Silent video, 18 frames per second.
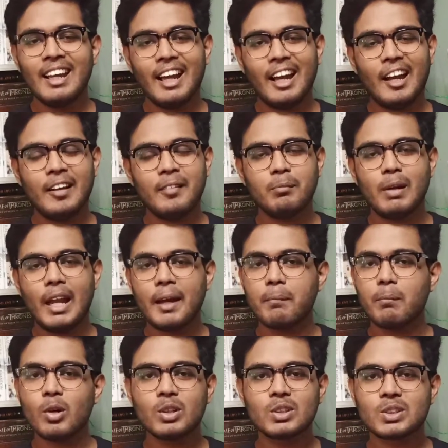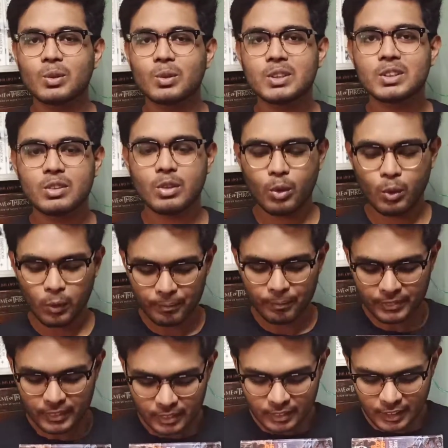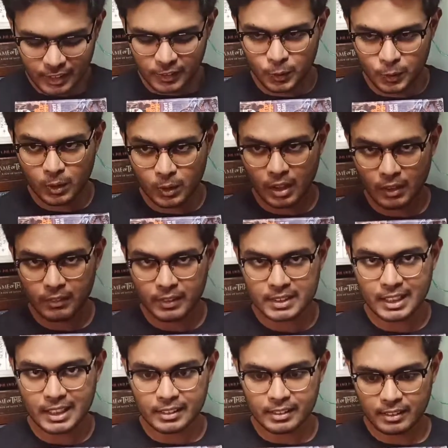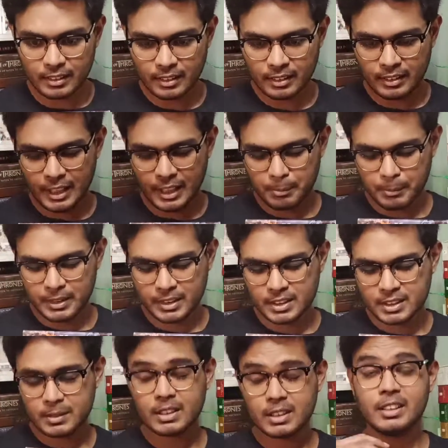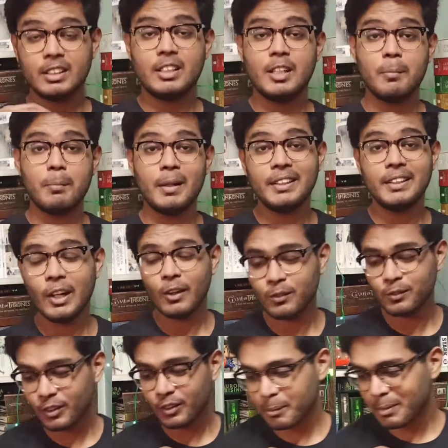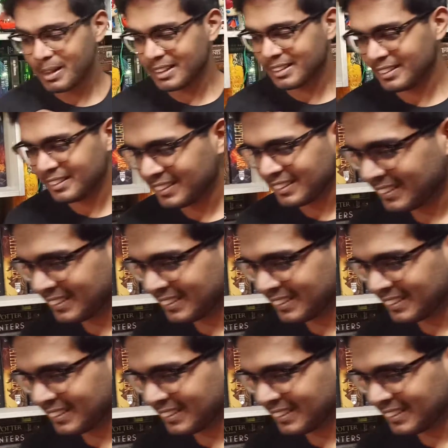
and like bookstores. So the new covers are, let me just keep it down for a bit.